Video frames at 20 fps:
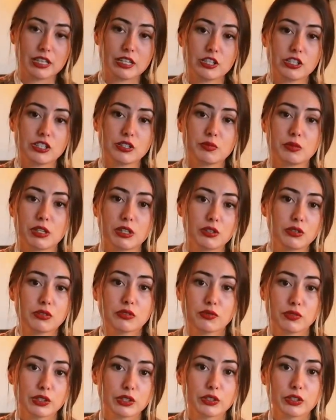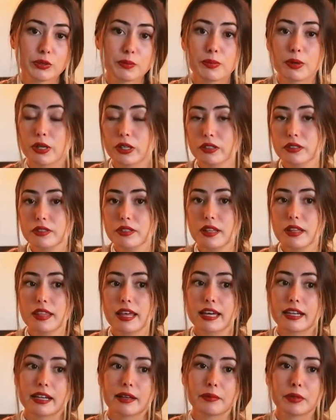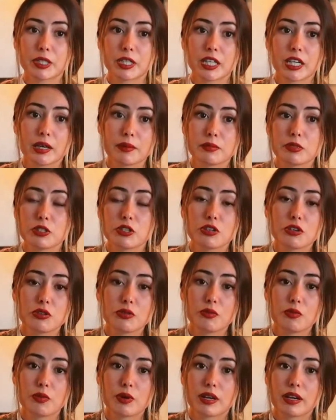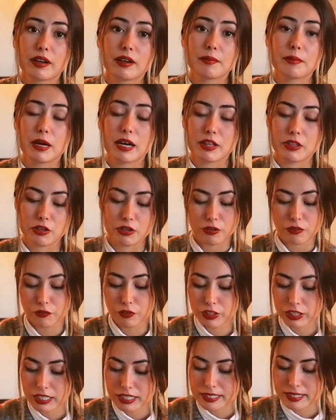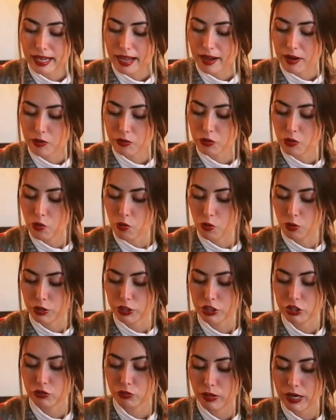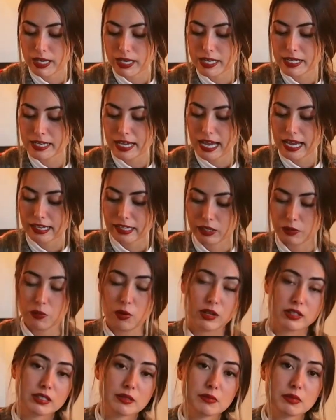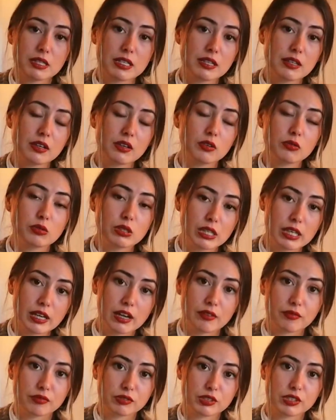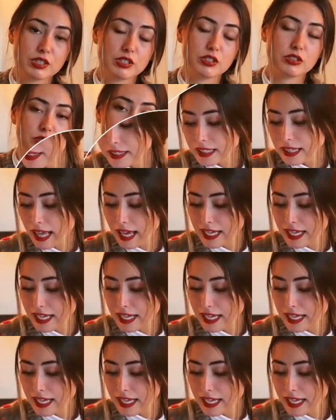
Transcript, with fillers: It's just one of those feel-good books that I'm going to come to when I'm either feeling down or it's a rainy day and I want something really comforting to read.